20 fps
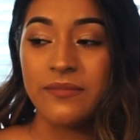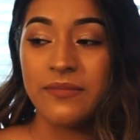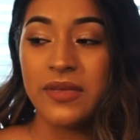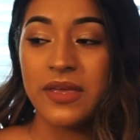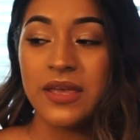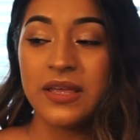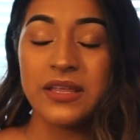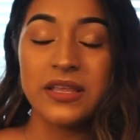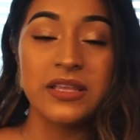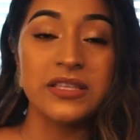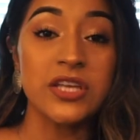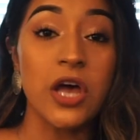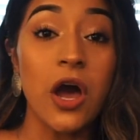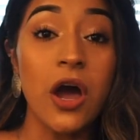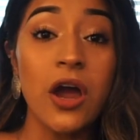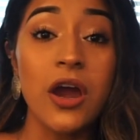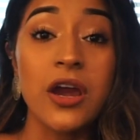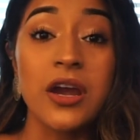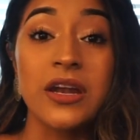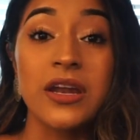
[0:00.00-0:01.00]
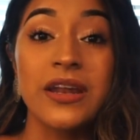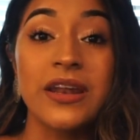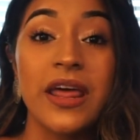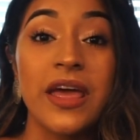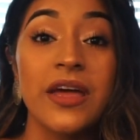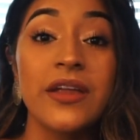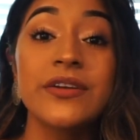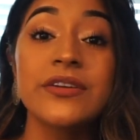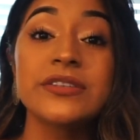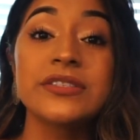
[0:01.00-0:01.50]
It's hard, and
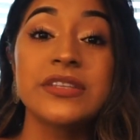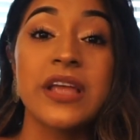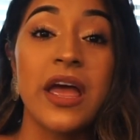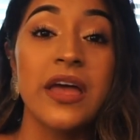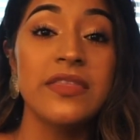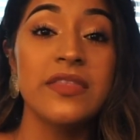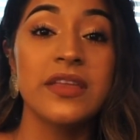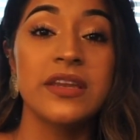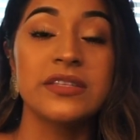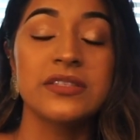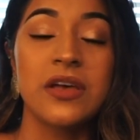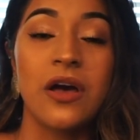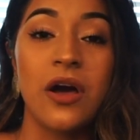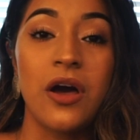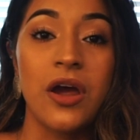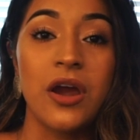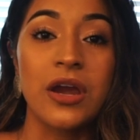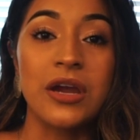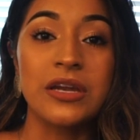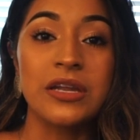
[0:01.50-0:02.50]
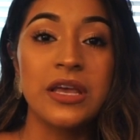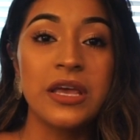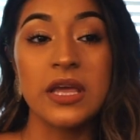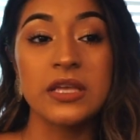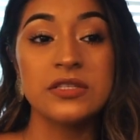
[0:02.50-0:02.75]
I understand that it's hard.